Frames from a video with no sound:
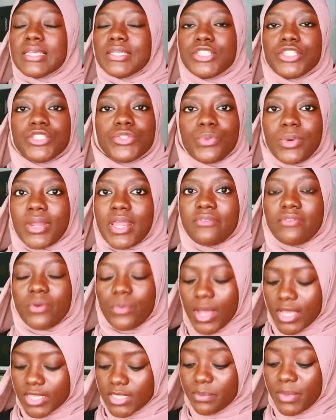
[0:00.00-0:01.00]
just whatever
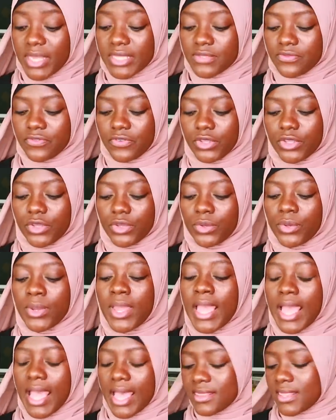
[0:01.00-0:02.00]
works best for
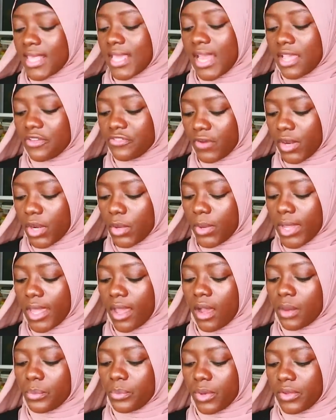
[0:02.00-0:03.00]
you and then i follow
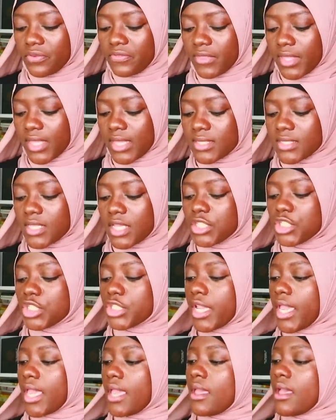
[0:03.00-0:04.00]
it up with this
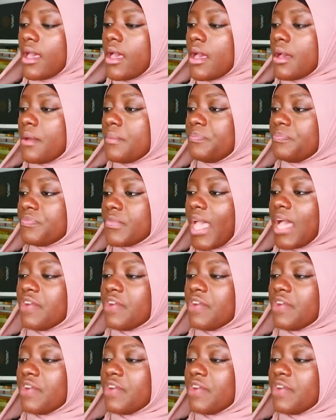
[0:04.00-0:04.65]
sheer um,